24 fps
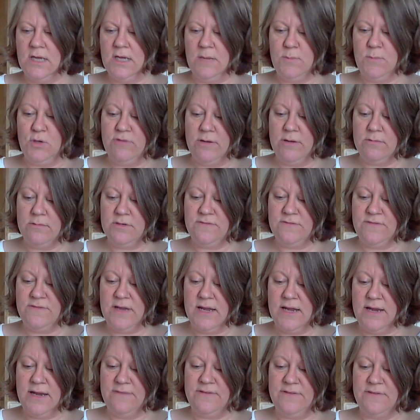on round
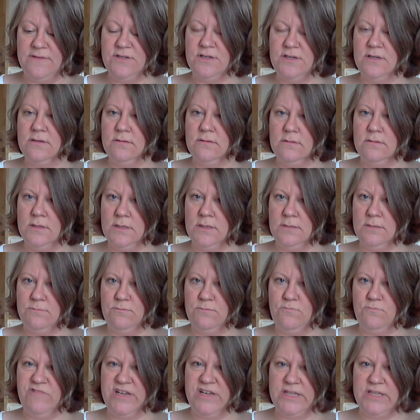five after um,
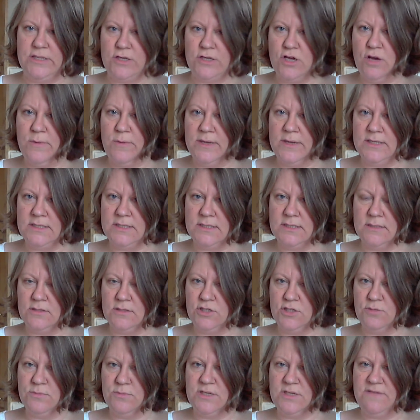reading the comments and
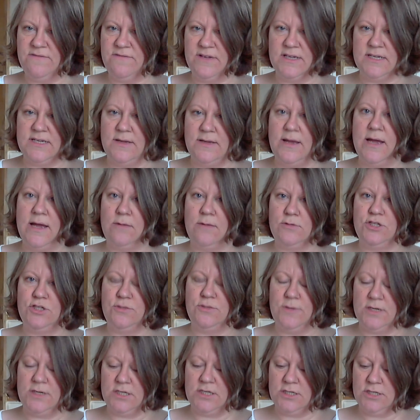somebody figured out how to do
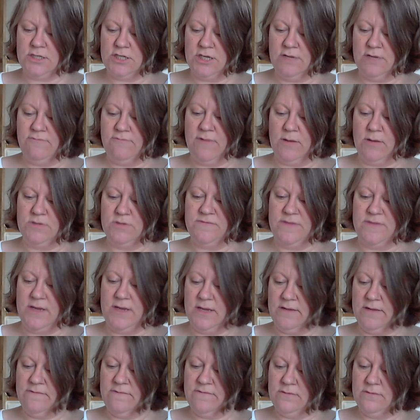actually round
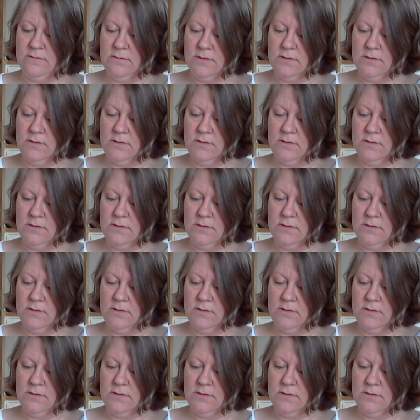five,